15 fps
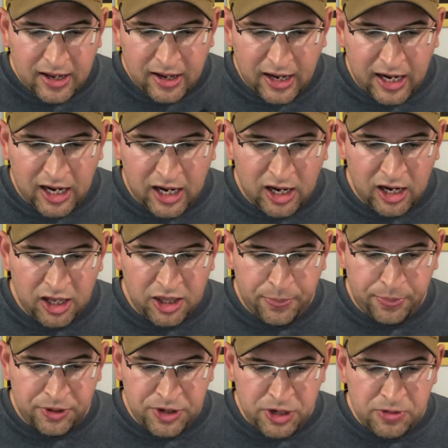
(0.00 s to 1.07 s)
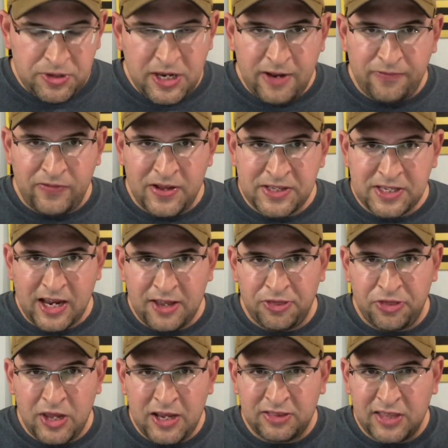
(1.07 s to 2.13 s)
The Purdue defense, I
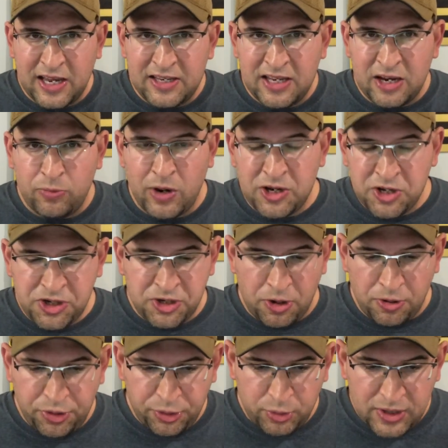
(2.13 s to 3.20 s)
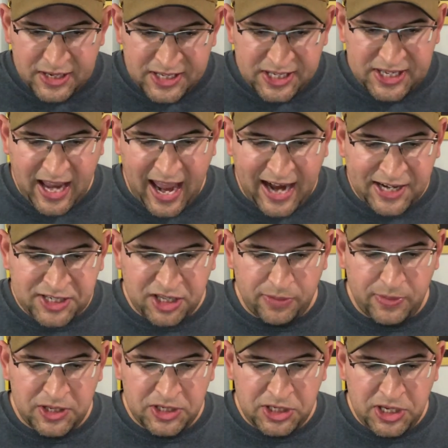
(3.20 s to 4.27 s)
think they did register 3 sacks. Let
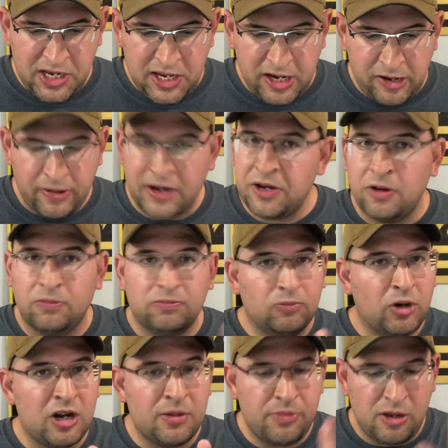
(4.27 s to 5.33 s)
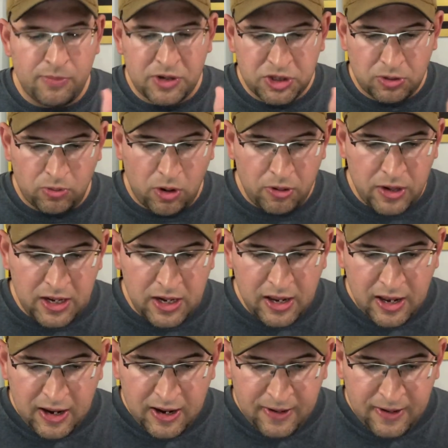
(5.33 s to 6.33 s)
me see here. I don't want to be misquoted.